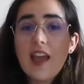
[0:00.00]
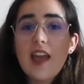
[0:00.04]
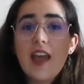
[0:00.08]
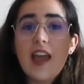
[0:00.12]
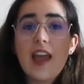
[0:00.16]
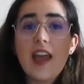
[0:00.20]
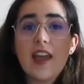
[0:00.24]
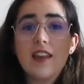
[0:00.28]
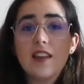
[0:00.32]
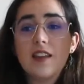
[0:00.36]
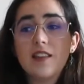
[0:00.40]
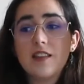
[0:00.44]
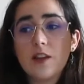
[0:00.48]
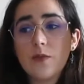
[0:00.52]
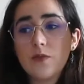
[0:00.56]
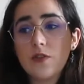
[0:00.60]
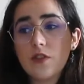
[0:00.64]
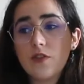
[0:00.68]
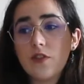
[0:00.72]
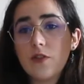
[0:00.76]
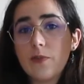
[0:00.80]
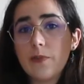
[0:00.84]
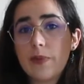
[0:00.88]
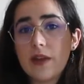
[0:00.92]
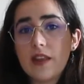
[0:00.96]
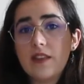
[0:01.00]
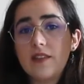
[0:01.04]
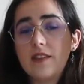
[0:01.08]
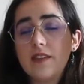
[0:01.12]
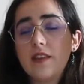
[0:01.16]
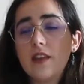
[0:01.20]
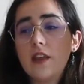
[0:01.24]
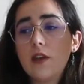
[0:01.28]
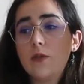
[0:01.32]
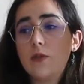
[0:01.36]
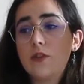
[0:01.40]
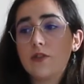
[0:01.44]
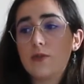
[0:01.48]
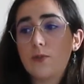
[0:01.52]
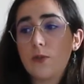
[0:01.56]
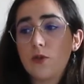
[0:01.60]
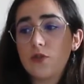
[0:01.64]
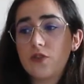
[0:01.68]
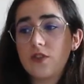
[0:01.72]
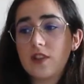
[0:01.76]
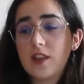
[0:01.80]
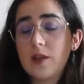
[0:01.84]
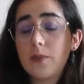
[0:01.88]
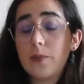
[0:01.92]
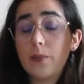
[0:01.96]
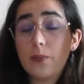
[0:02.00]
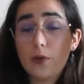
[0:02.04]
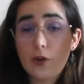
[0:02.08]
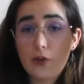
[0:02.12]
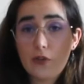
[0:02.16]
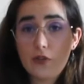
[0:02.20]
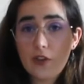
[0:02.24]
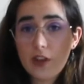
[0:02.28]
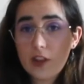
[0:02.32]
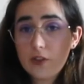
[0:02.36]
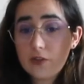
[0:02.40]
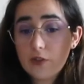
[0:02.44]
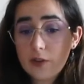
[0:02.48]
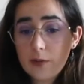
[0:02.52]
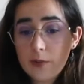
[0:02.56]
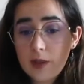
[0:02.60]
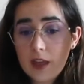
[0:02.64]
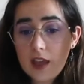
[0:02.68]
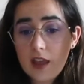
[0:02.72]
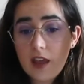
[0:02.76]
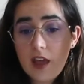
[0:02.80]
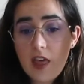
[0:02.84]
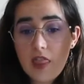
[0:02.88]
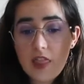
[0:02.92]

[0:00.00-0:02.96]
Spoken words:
And in terms of the pacing, it was mostly perfect for me.